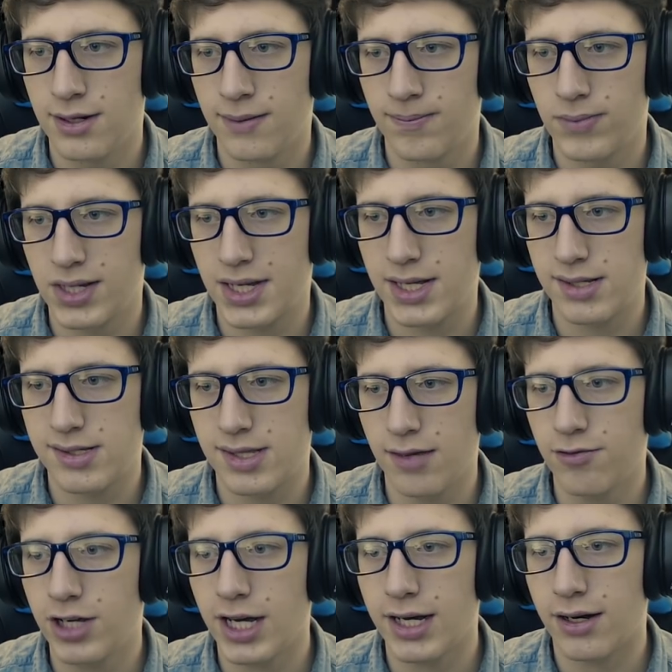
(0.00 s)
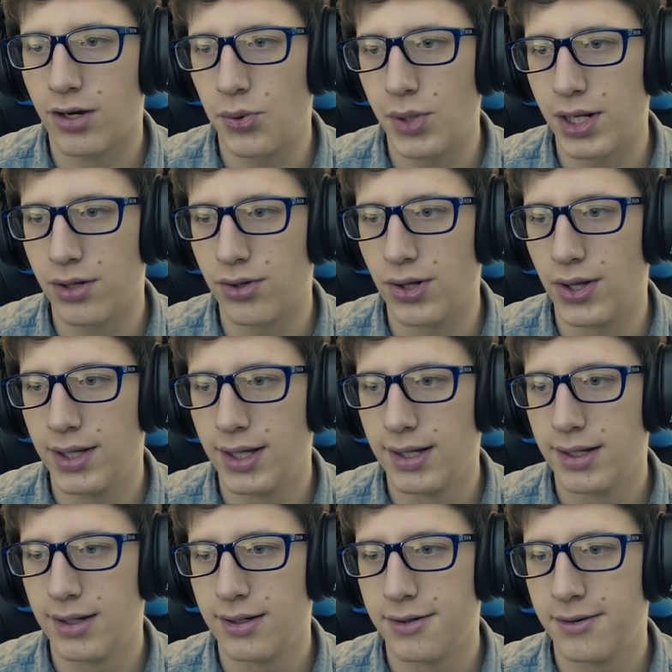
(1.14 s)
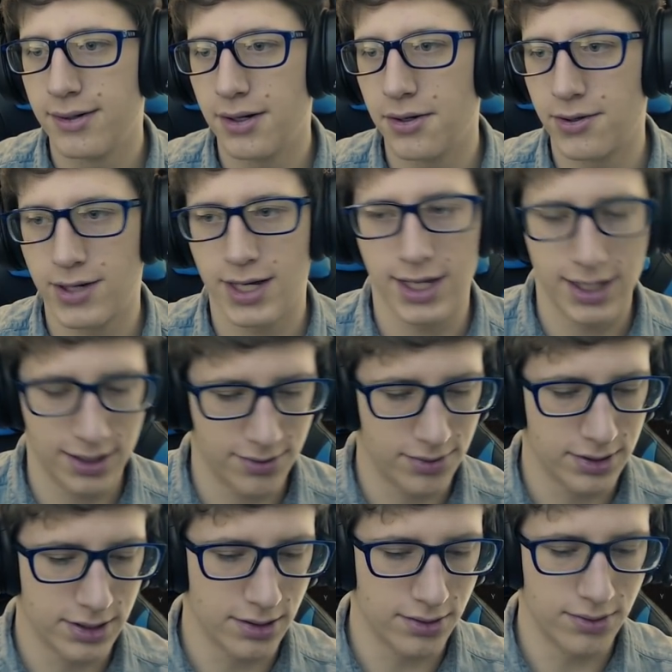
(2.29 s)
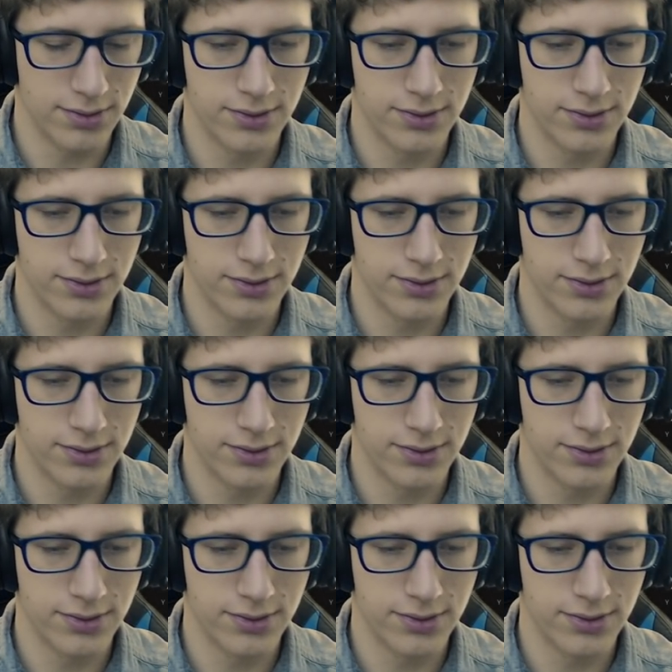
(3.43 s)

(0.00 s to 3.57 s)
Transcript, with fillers: Because they've got oil. Okay, here we go.